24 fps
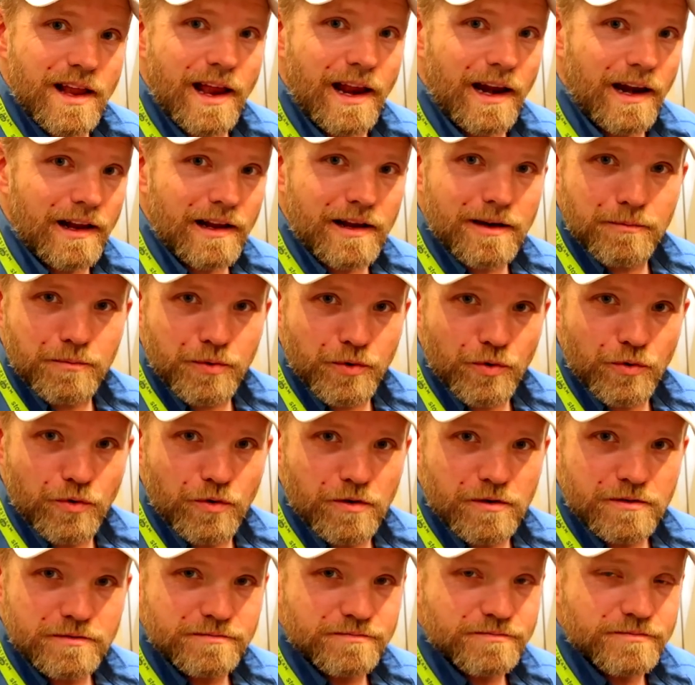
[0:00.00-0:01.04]
and it can
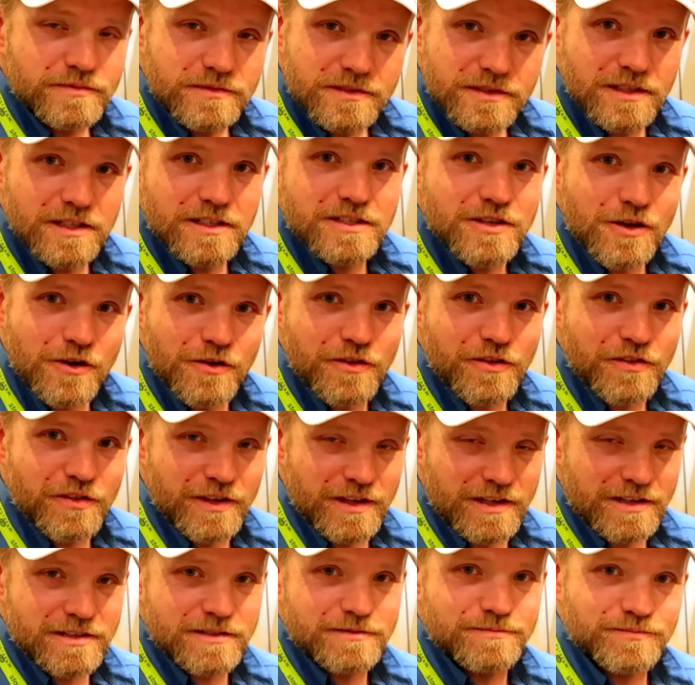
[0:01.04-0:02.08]
broil. It does all the
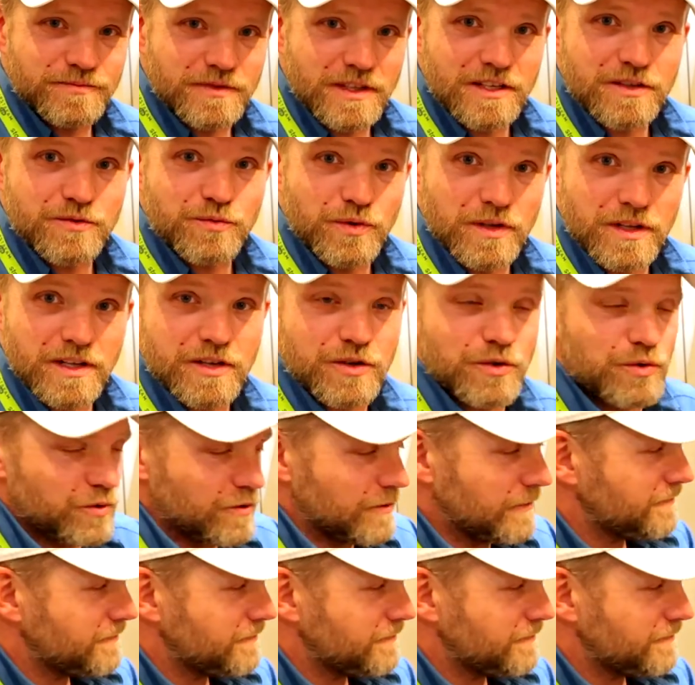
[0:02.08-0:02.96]
things. It's really cool.